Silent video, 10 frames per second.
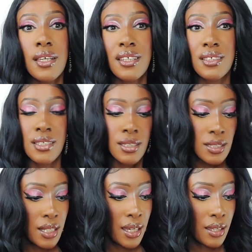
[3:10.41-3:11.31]
think this
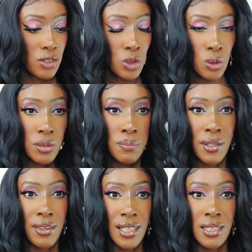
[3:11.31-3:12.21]
is like, should
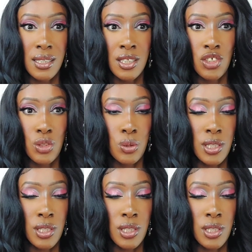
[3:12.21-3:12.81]
be 30 inch,